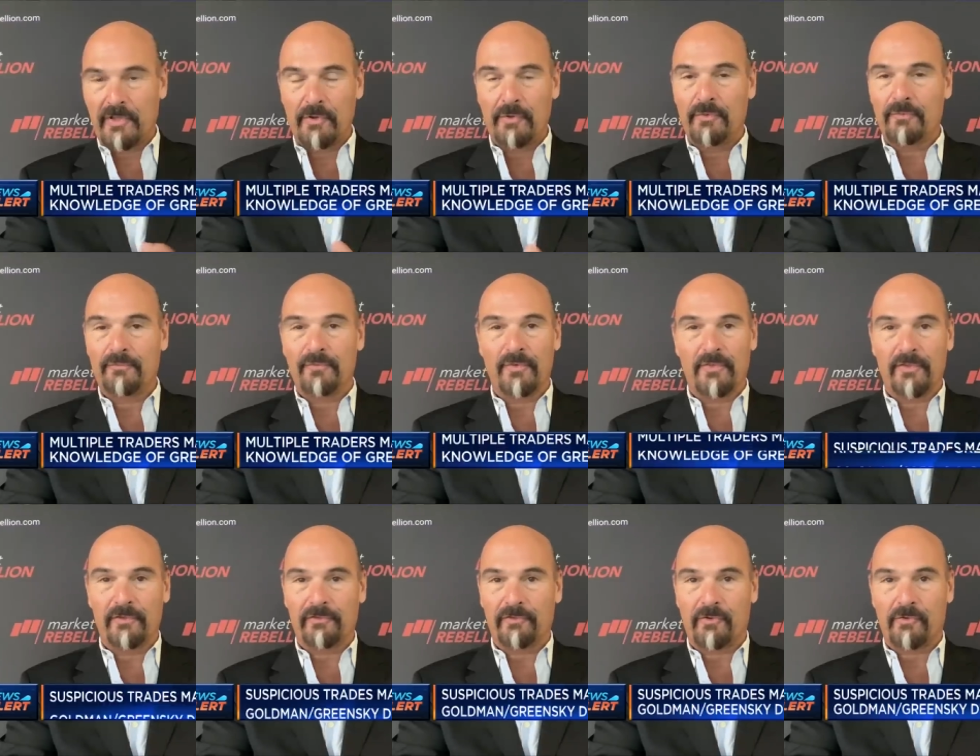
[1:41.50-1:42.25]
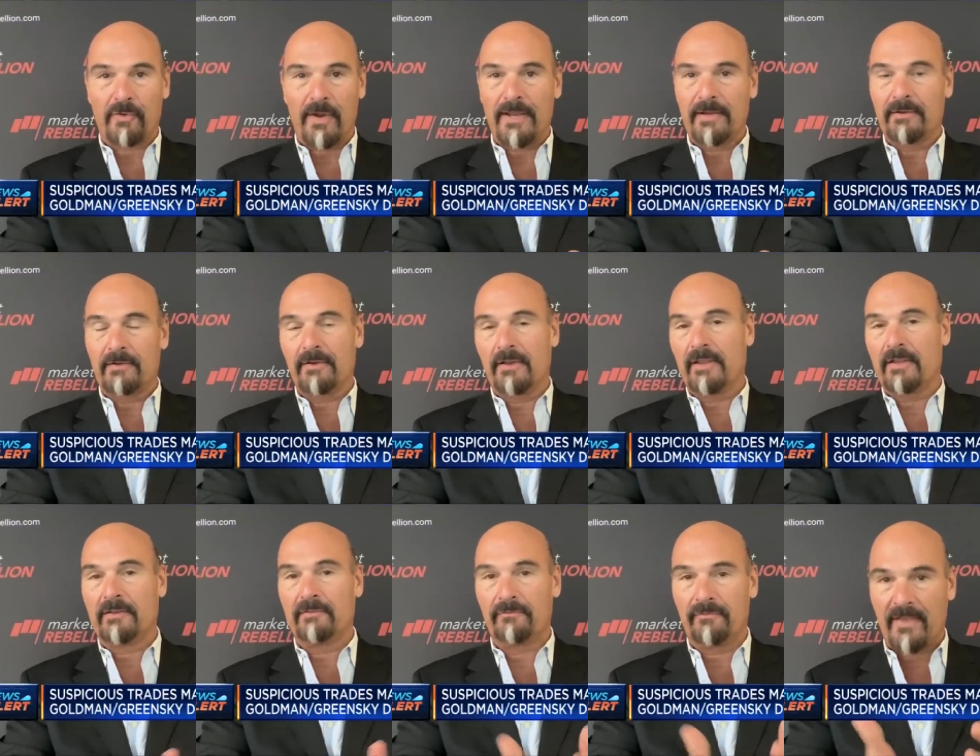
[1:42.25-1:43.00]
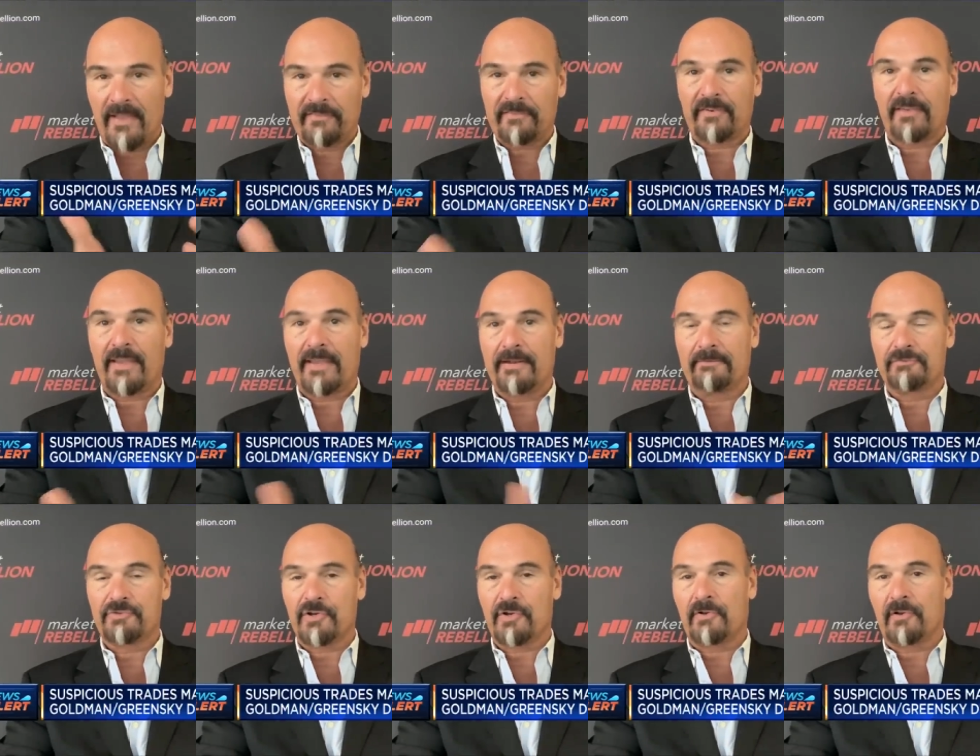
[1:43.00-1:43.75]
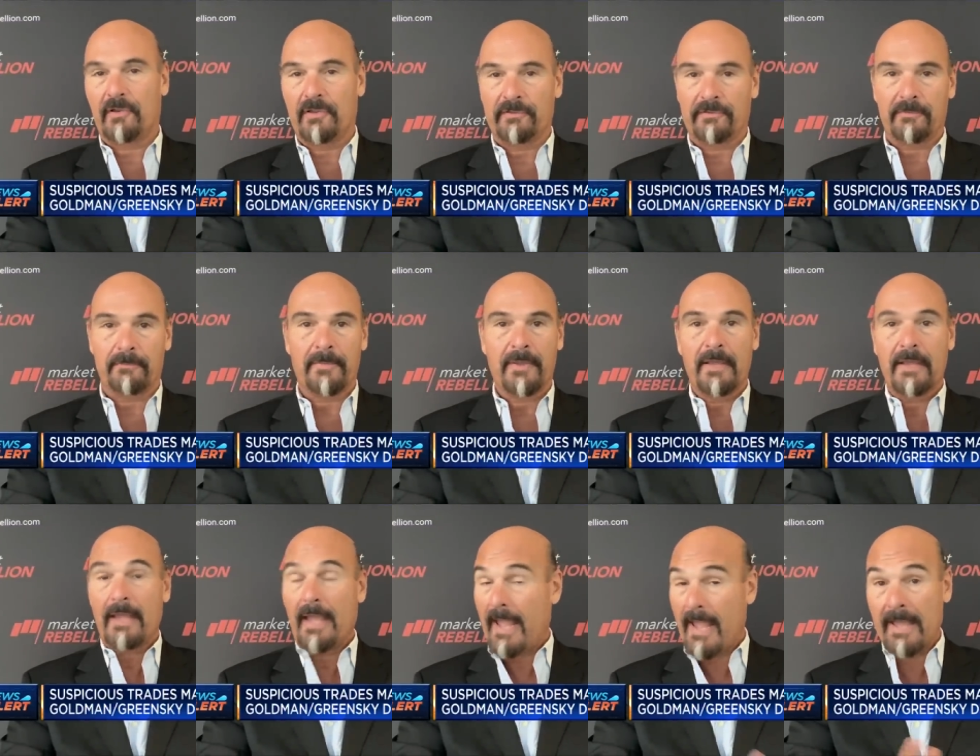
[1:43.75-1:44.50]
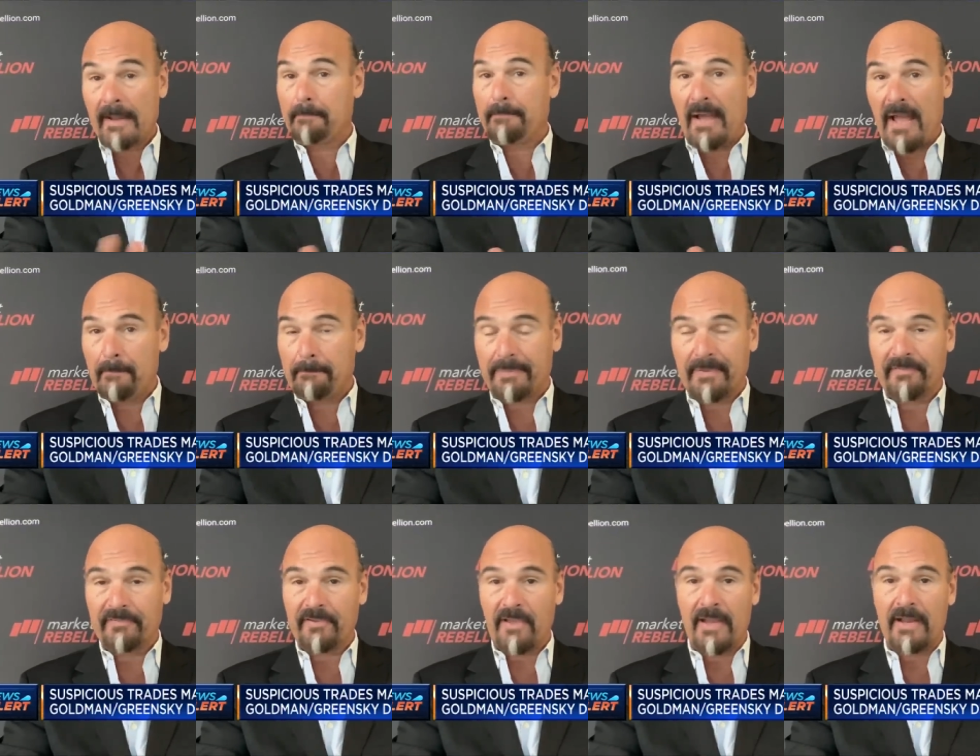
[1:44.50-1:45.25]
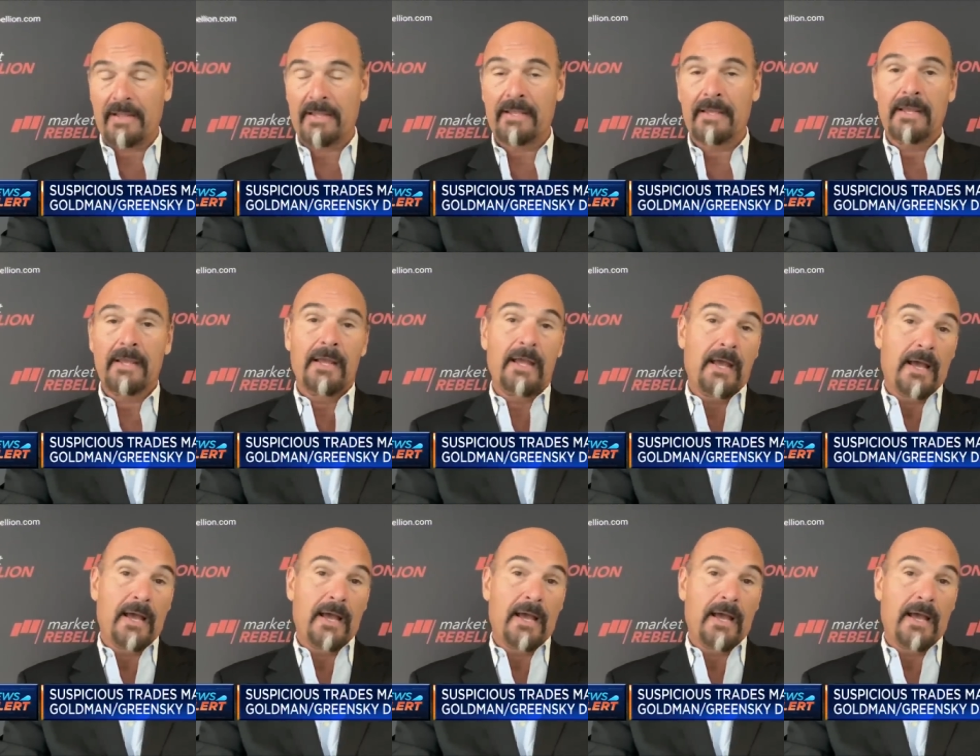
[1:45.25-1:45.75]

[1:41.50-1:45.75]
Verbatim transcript: Hugh for this great investigative journalism and Bob Pisani.